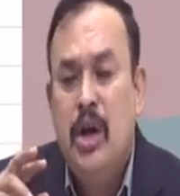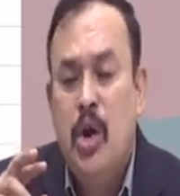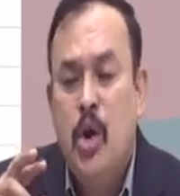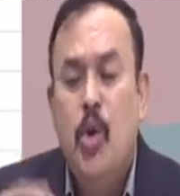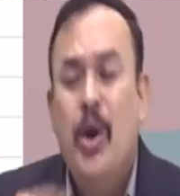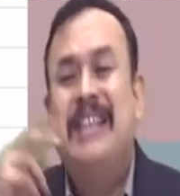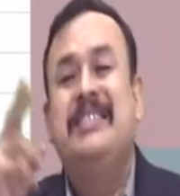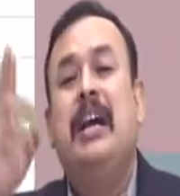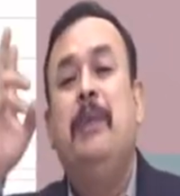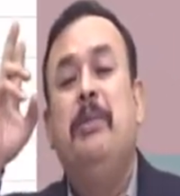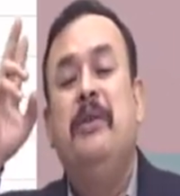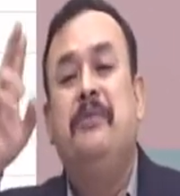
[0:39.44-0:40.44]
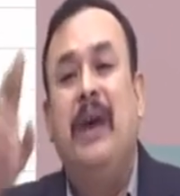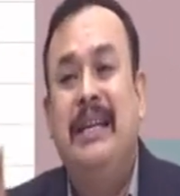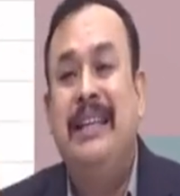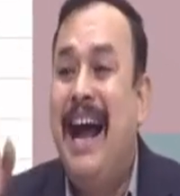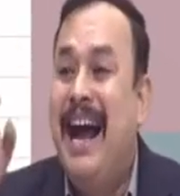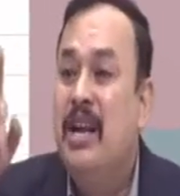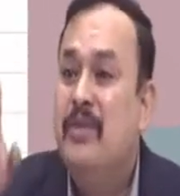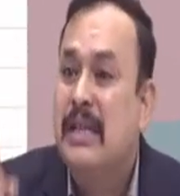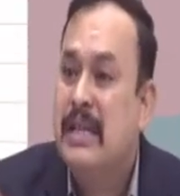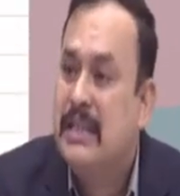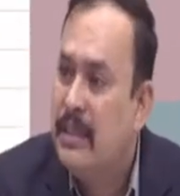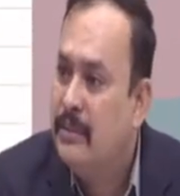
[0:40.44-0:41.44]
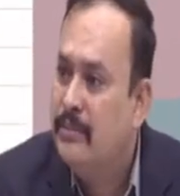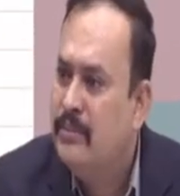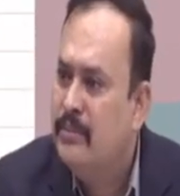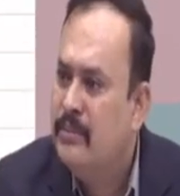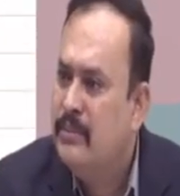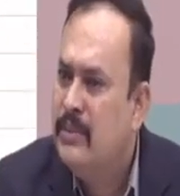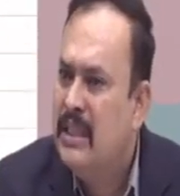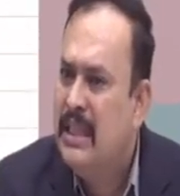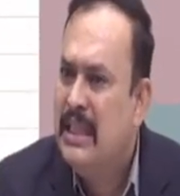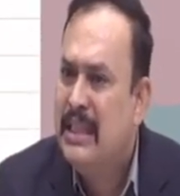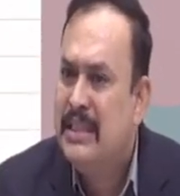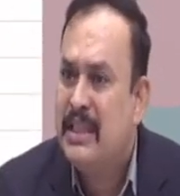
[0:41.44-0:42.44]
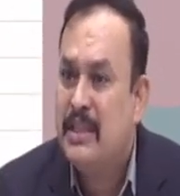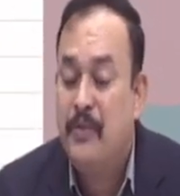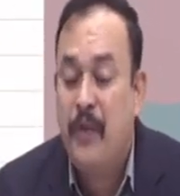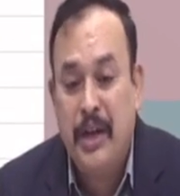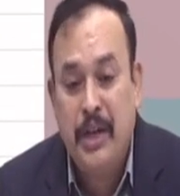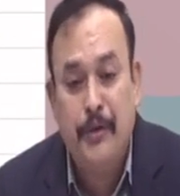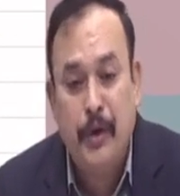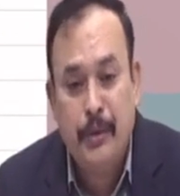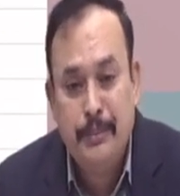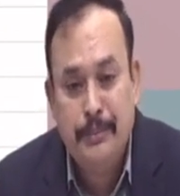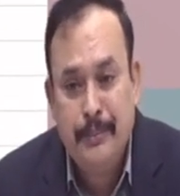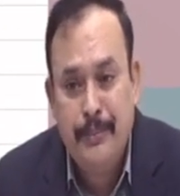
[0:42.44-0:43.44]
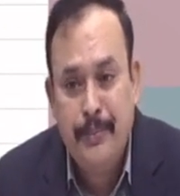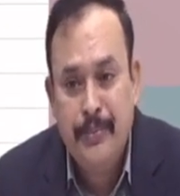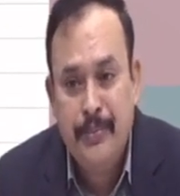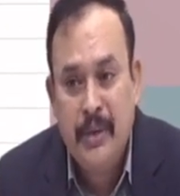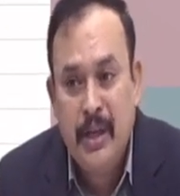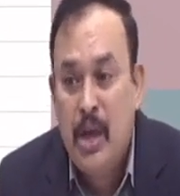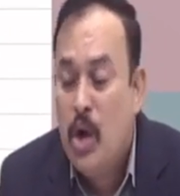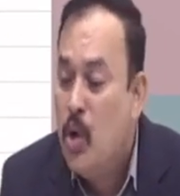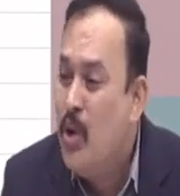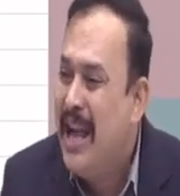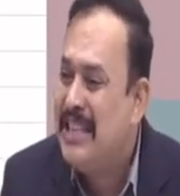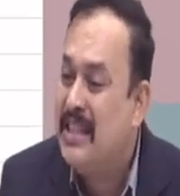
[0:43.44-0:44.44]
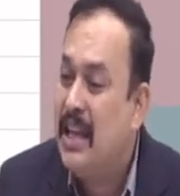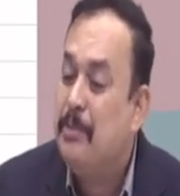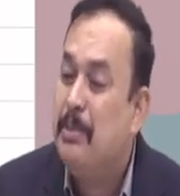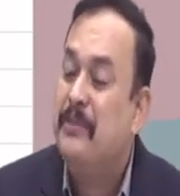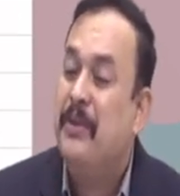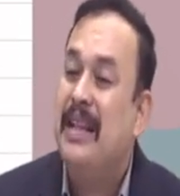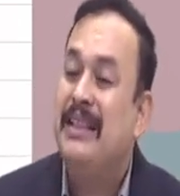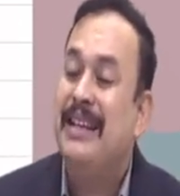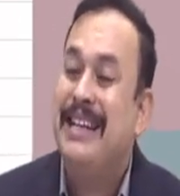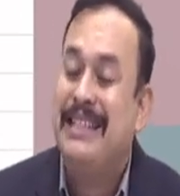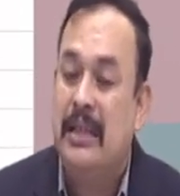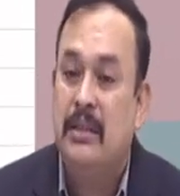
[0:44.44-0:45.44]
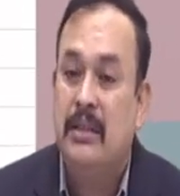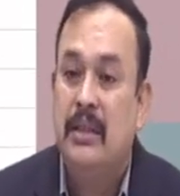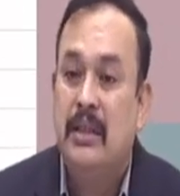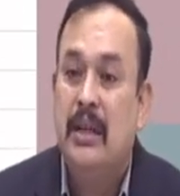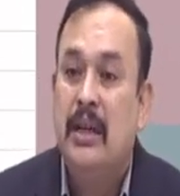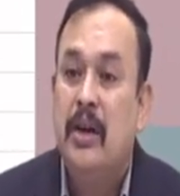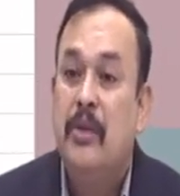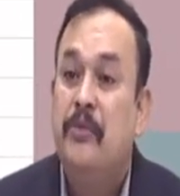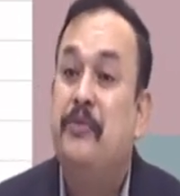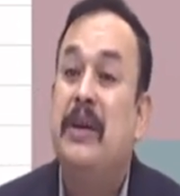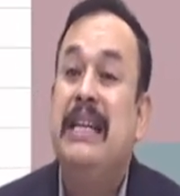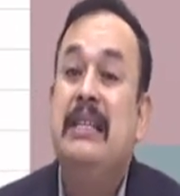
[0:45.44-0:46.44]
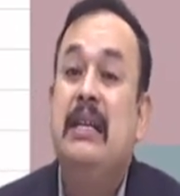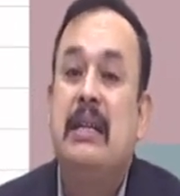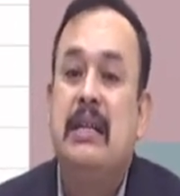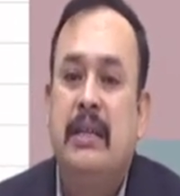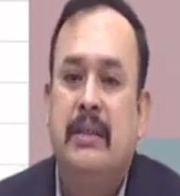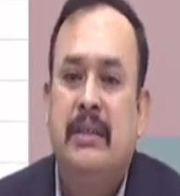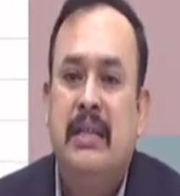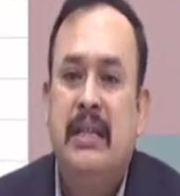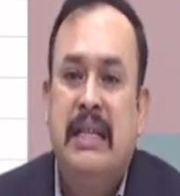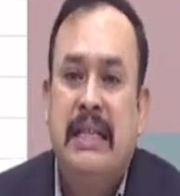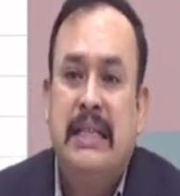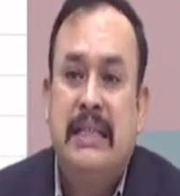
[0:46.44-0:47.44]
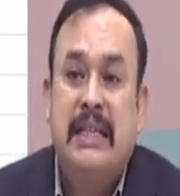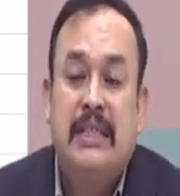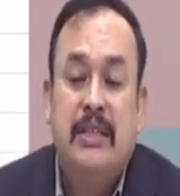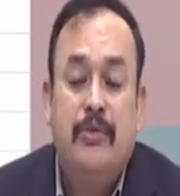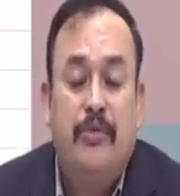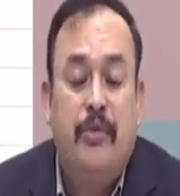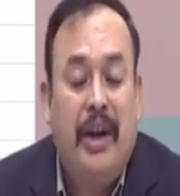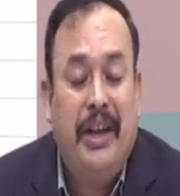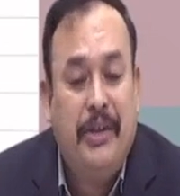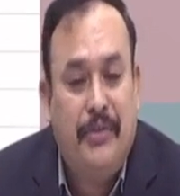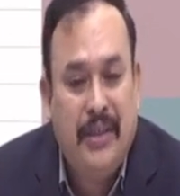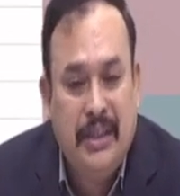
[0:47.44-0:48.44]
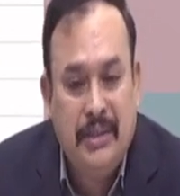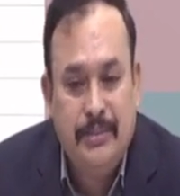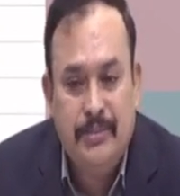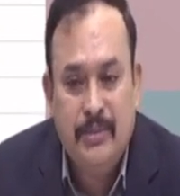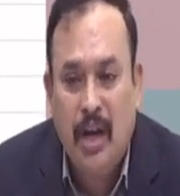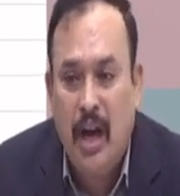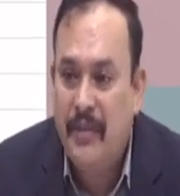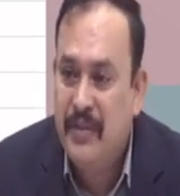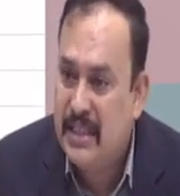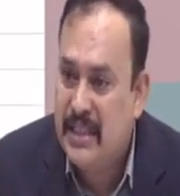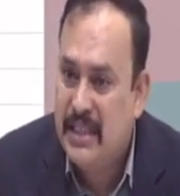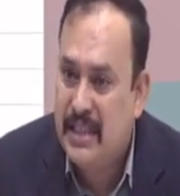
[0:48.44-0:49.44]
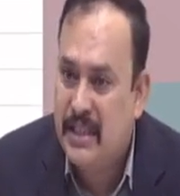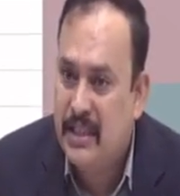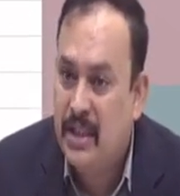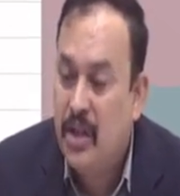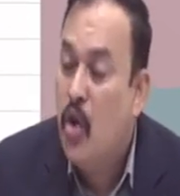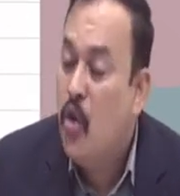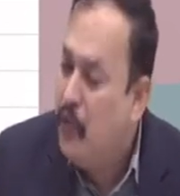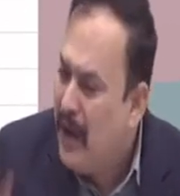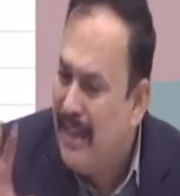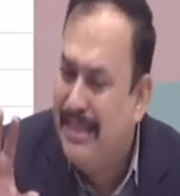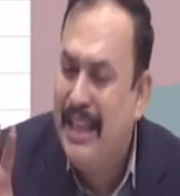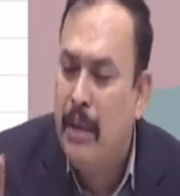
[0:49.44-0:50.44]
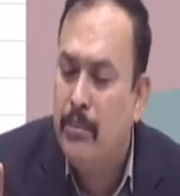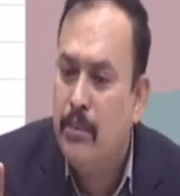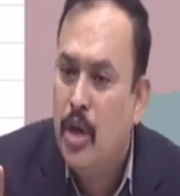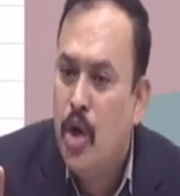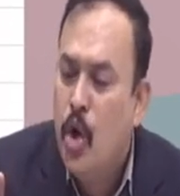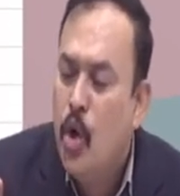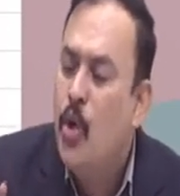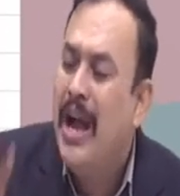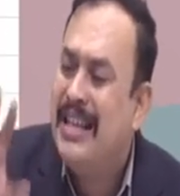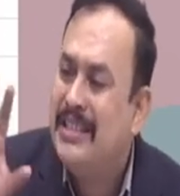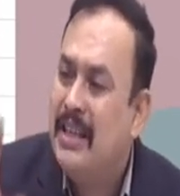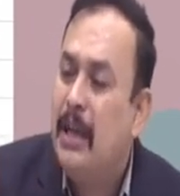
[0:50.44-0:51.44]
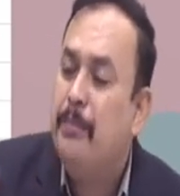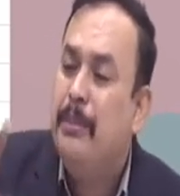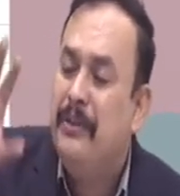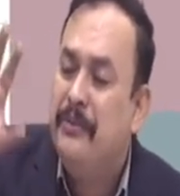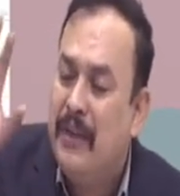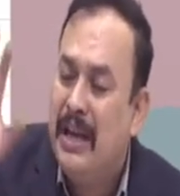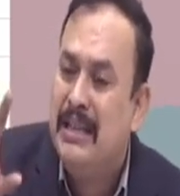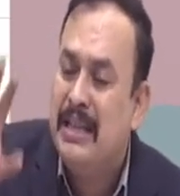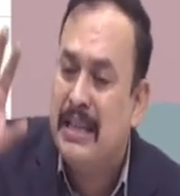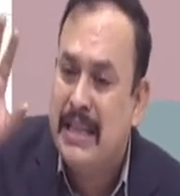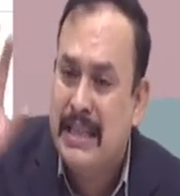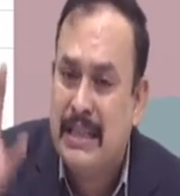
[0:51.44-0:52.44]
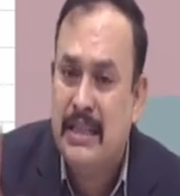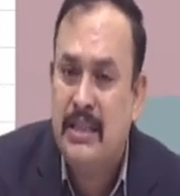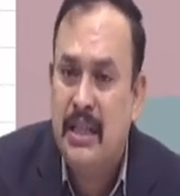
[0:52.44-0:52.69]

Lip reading: who has not been filed the annual return, section 44, who has not been filed the return, final return, section 45 of the CGST. For them who has not been filed the return,